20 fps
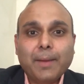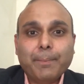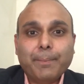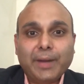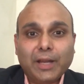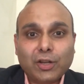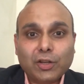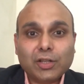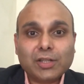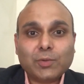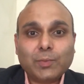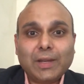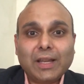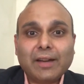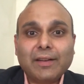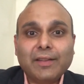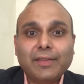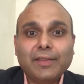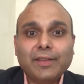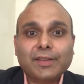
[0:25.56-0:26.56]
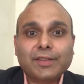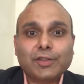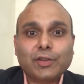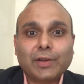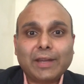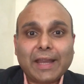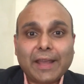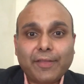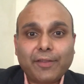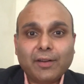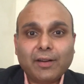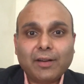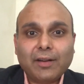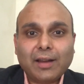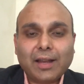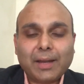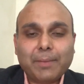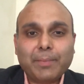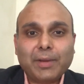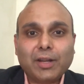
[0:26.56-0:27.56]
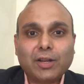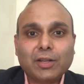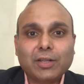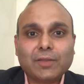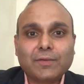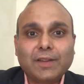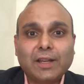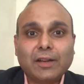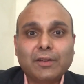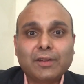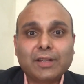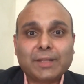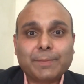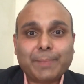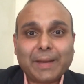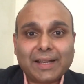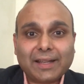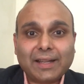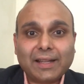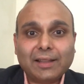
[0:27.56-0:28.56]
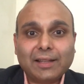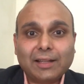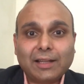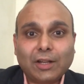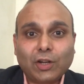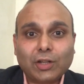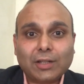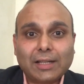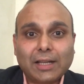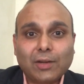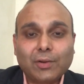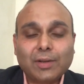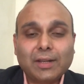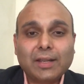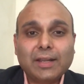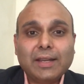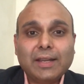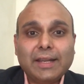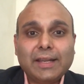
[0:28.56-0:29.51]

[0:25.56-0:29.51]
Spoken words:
Because we are in this together and because we are respecting the lockdown